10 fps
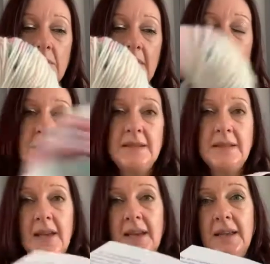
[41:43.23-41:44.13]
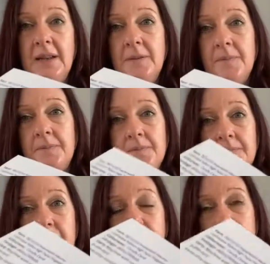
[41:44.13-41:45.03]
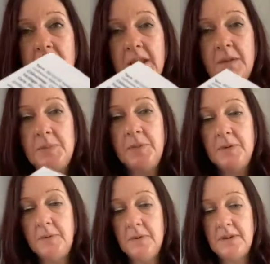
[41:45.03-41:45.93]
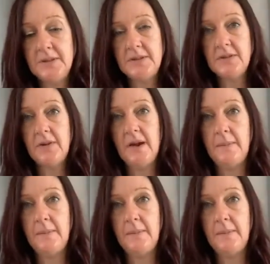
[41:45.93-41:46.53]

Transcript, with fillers: Candy Cane she keeps putting them on Instagram.